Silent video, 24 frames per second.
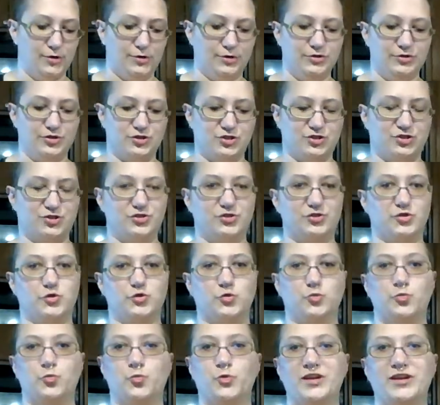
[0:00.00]

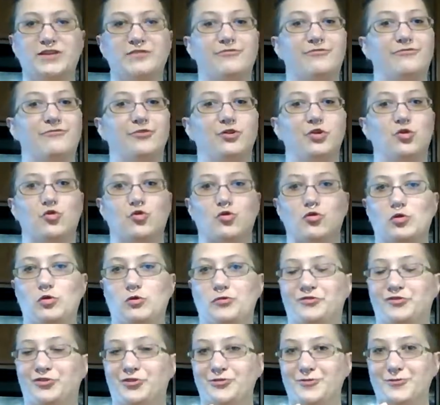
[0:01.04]
sweet floral
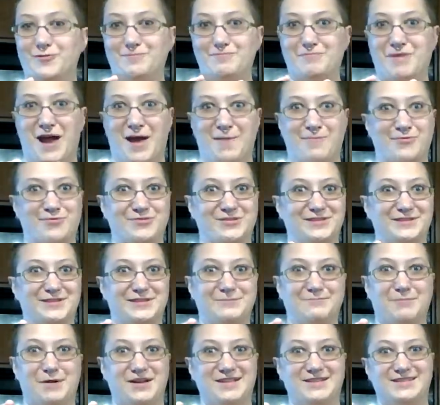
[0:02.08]
to peppery
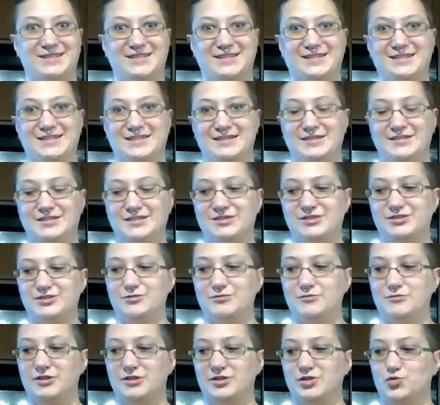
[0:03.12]
spiciness
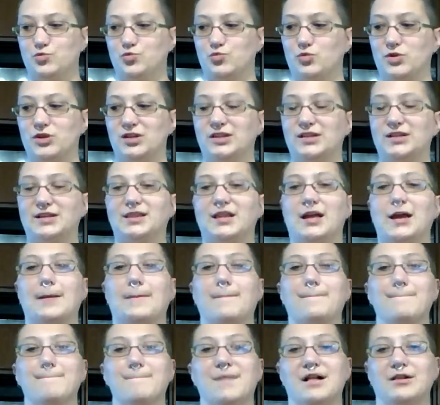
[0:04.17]
to this really like
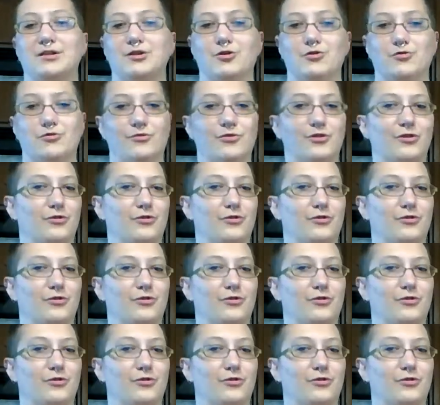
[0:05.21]
mellow,